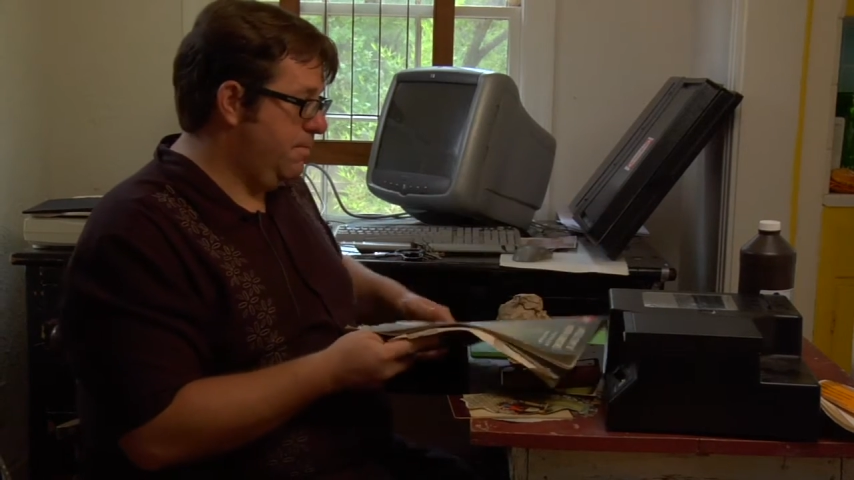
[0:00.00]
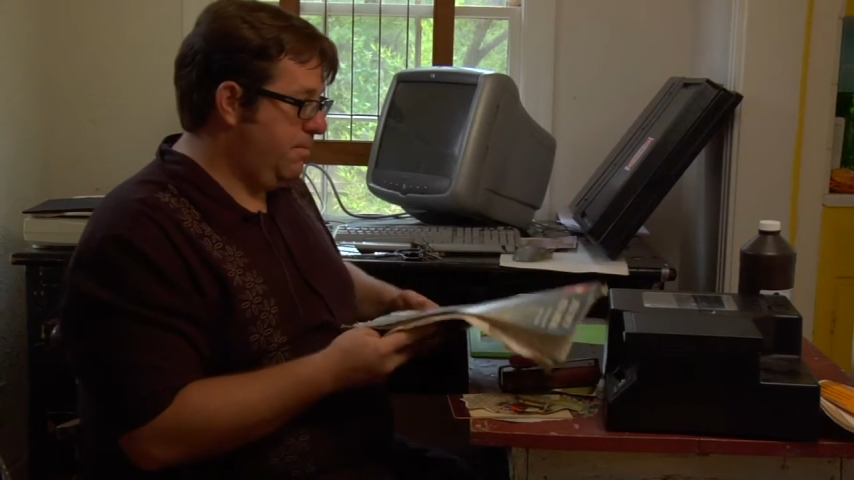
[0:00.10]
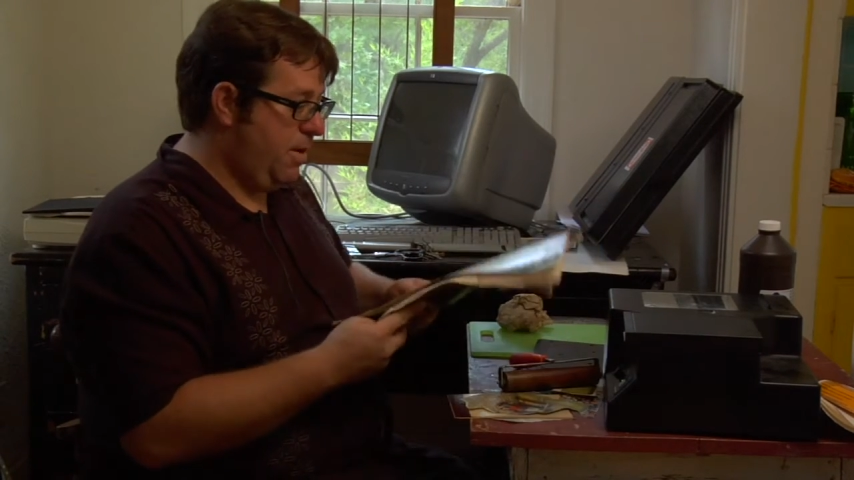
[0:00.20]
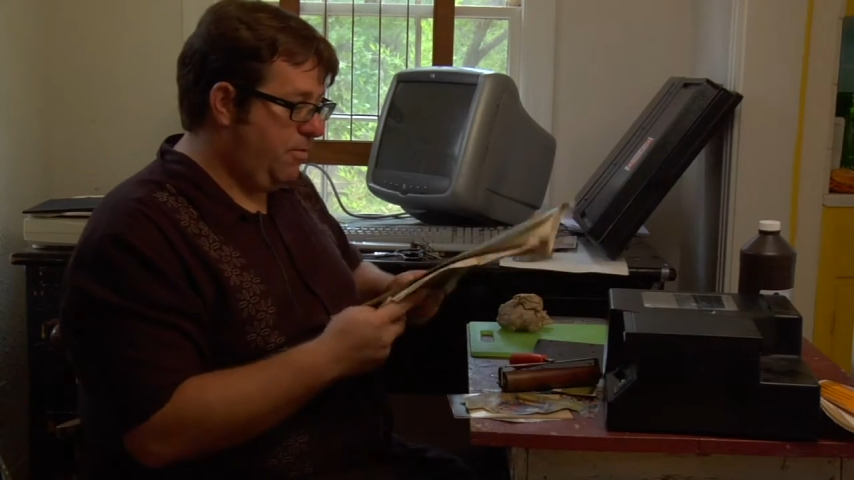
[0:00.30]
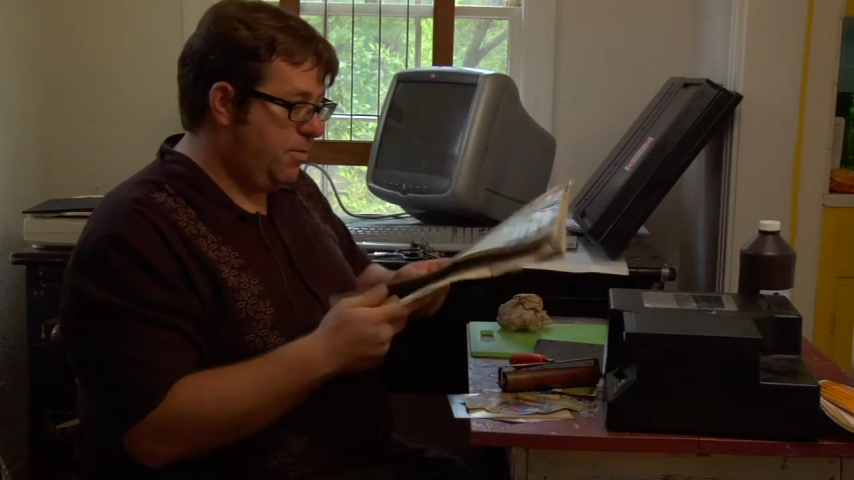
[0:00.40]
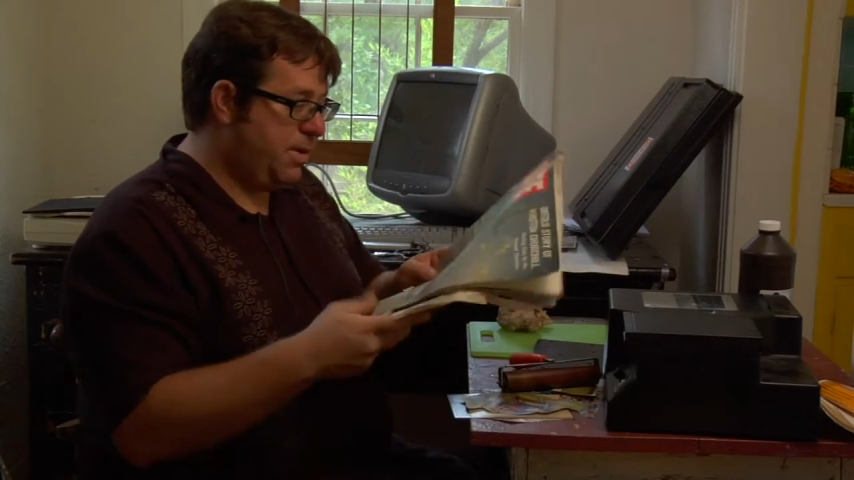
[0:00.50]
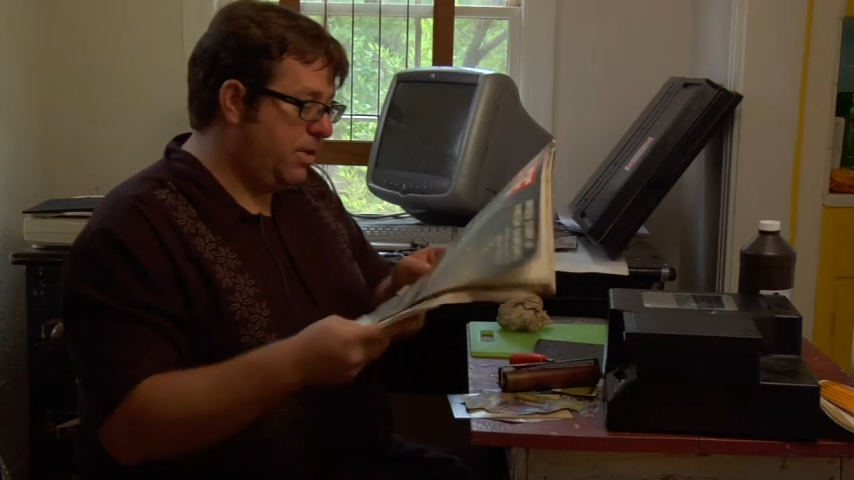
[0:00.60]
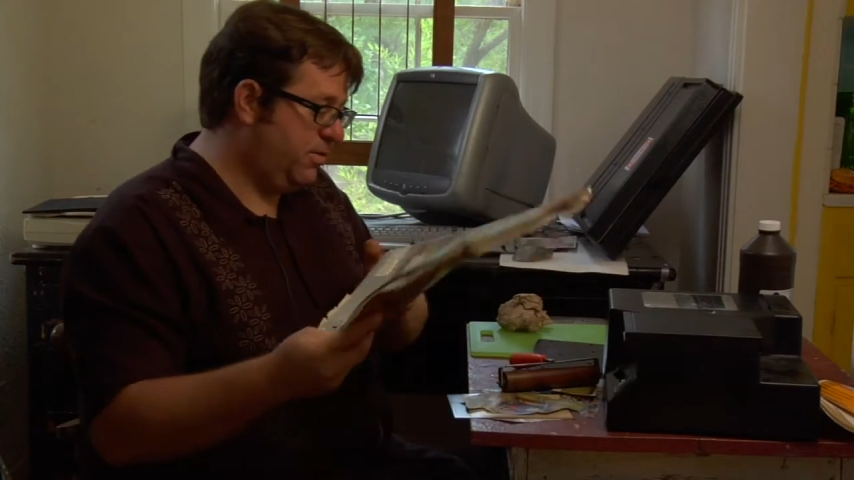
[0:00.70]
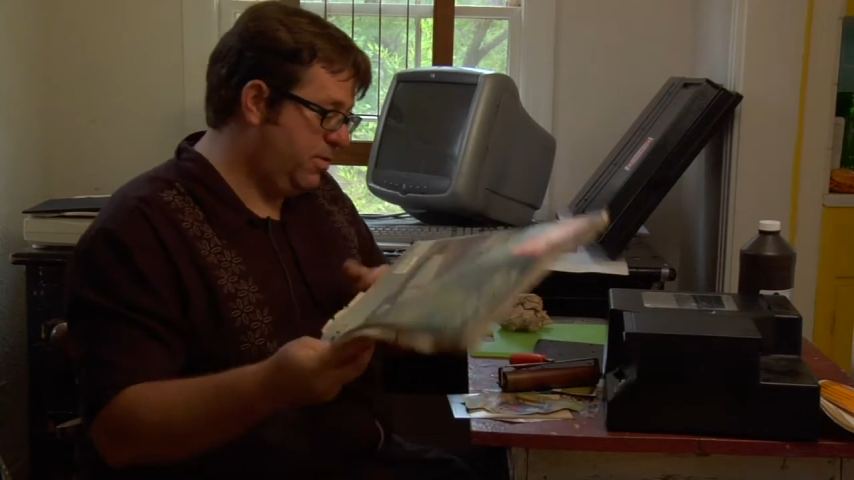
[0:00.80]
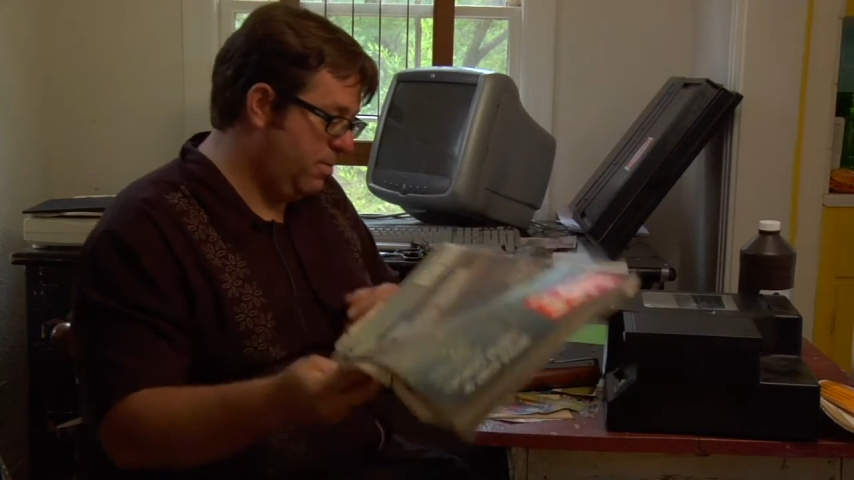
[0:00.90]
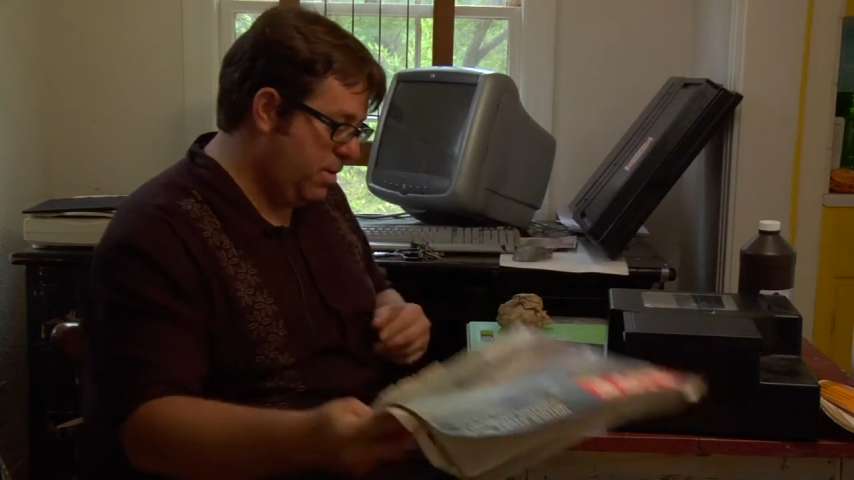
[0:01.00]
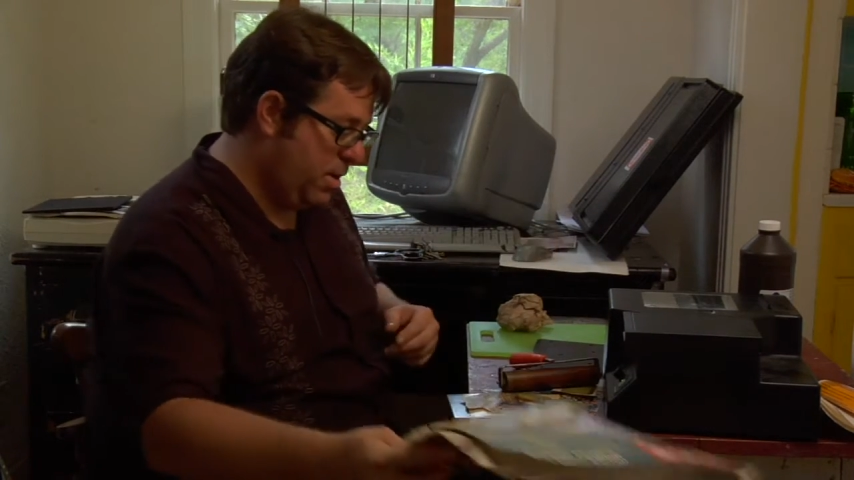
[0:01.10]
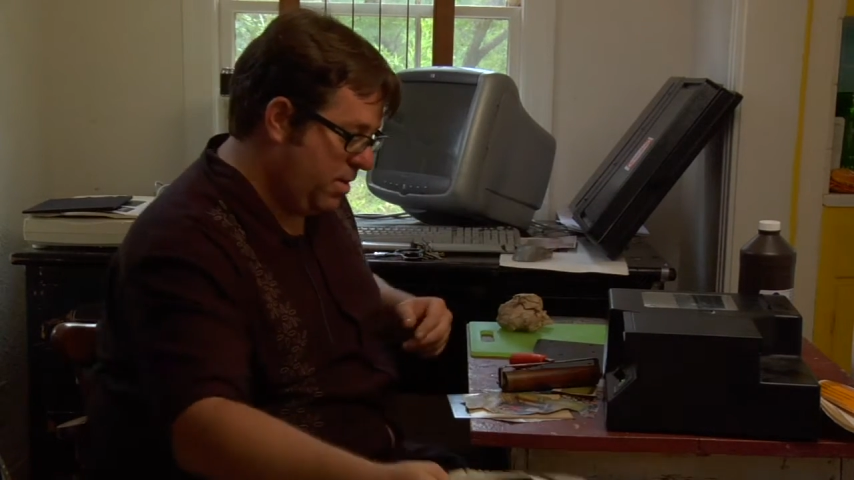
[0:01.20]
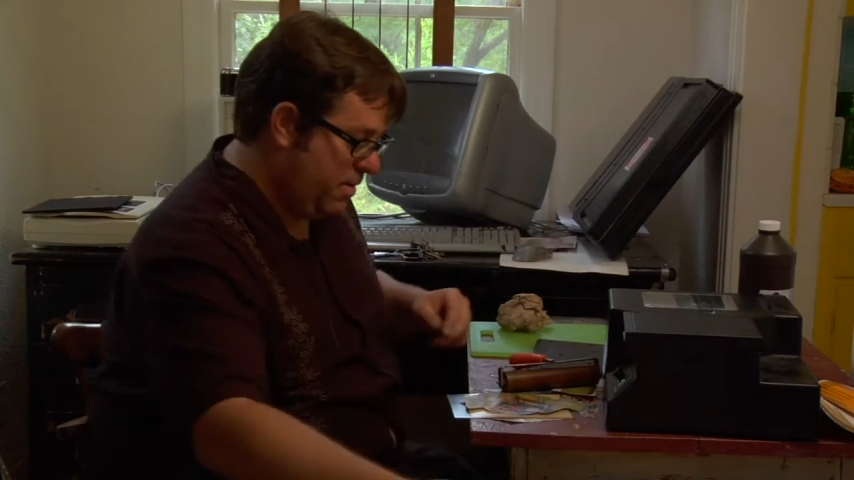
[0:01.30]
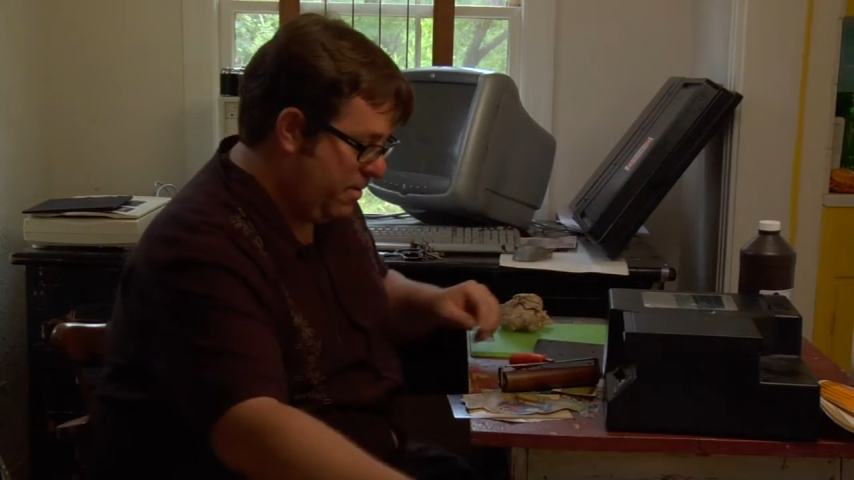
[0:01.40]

I've ripped out some uh,